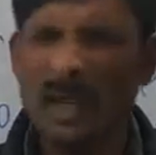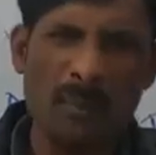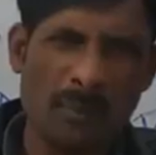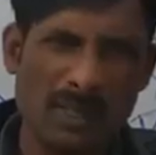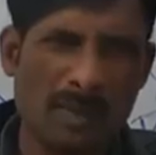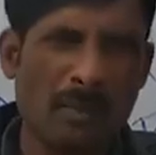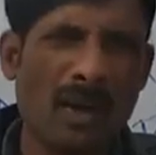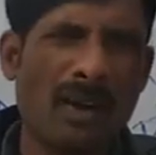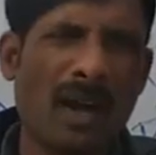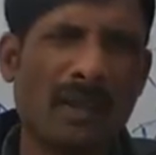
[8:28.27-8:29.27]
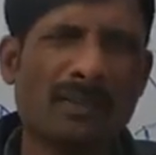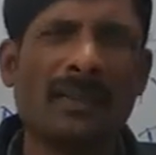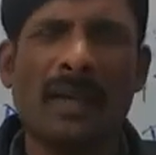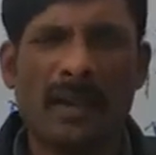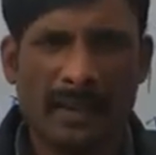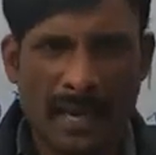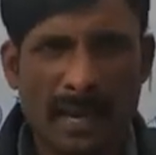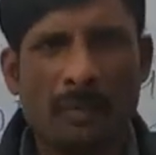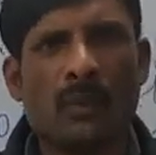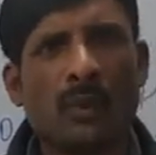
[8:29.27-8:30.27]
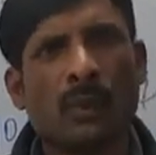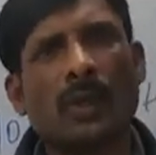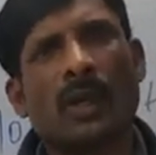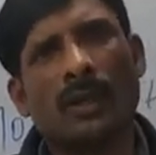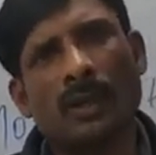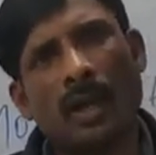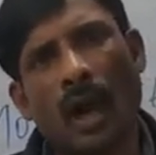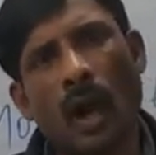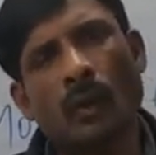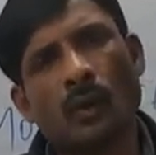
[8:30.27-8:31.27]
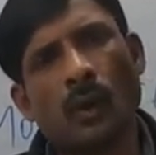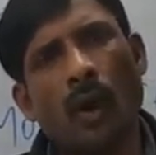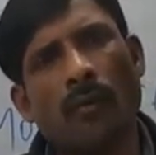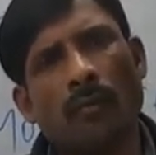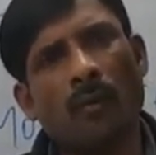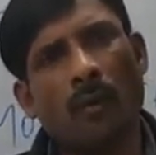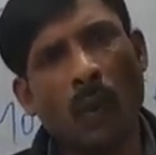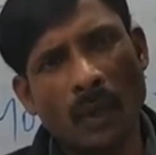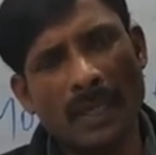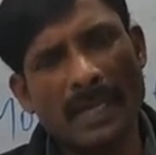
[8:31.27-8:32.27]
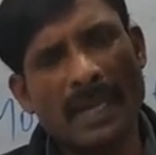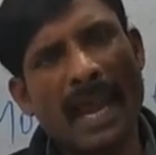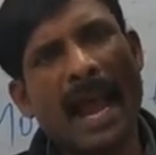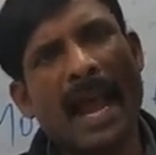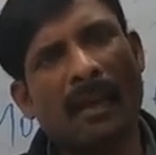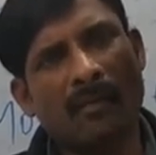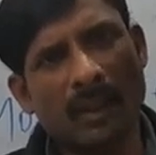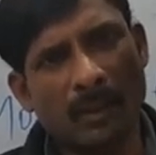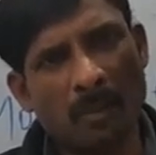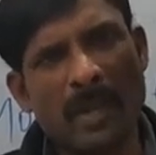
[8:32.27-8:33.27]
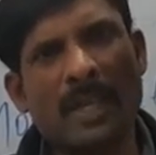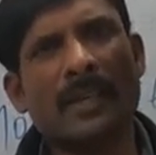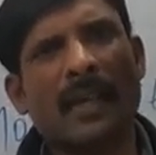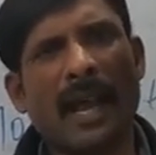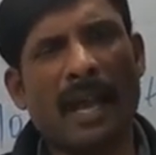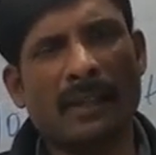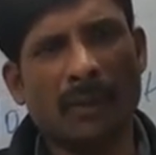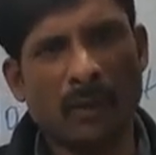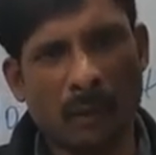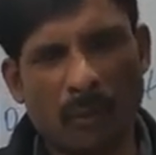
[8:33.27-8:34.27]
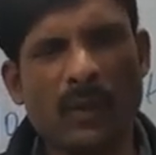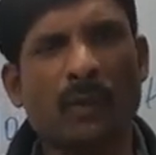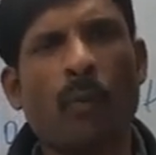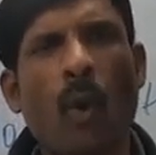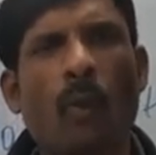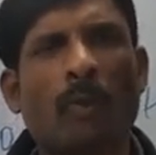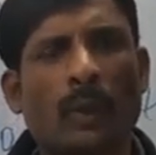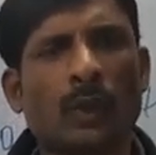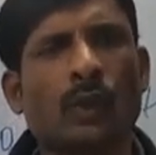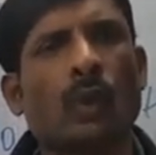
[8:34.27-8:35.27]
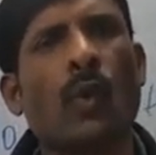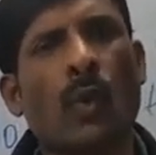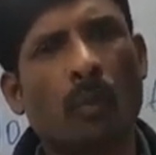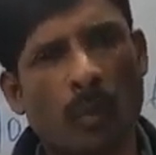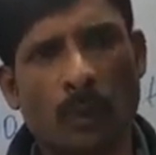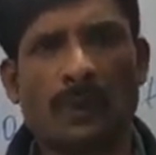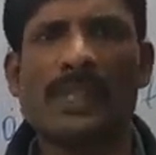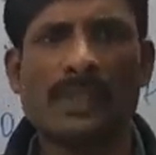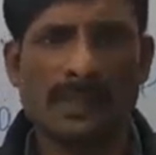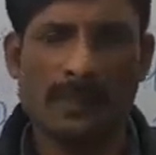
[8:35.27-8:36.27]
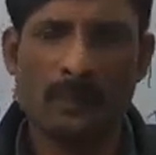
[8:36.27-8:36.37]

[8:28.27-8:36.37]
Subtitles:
Visambarnath came to the house of Bholi, and with a big and with pomp and show procession.